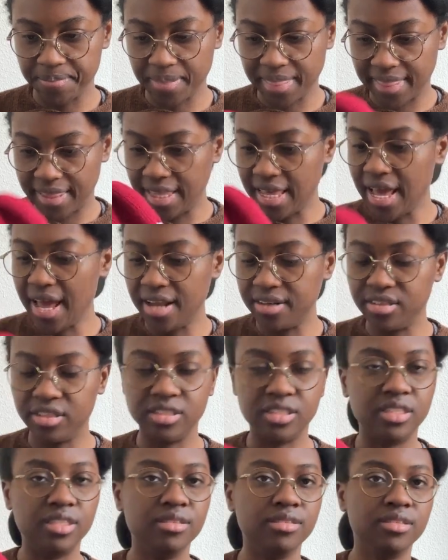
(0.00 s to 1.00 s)
yeah,
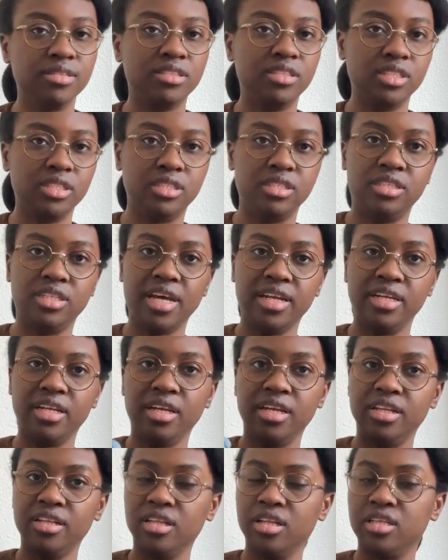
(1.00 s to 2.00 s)
just set
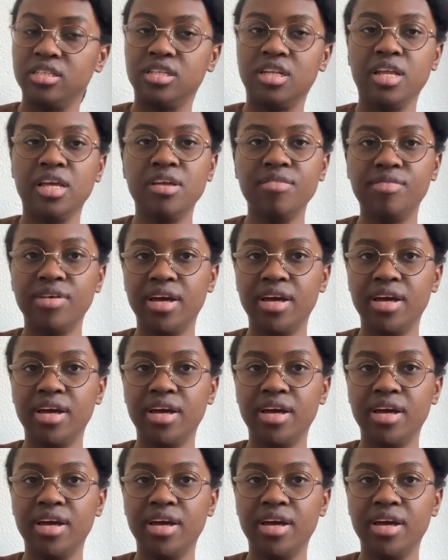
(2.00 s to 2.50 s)
in the sleeve,